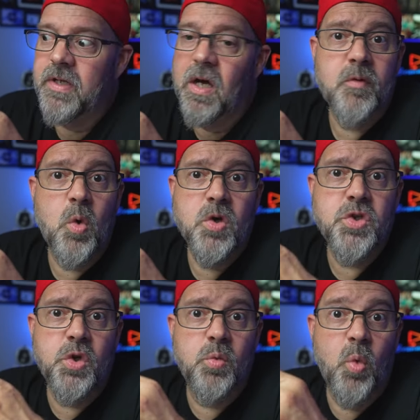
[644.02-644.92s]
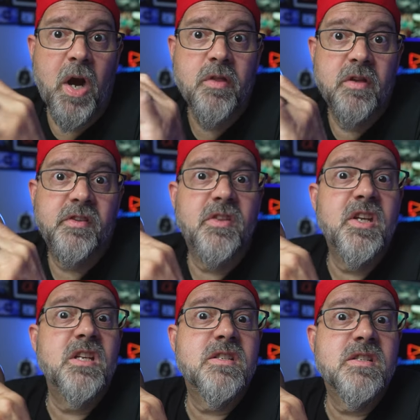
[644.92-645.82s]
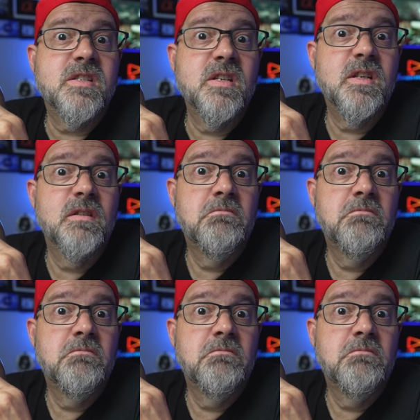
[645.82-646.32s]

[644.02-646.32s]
Now, of course, you could wear this at the kitchen sink.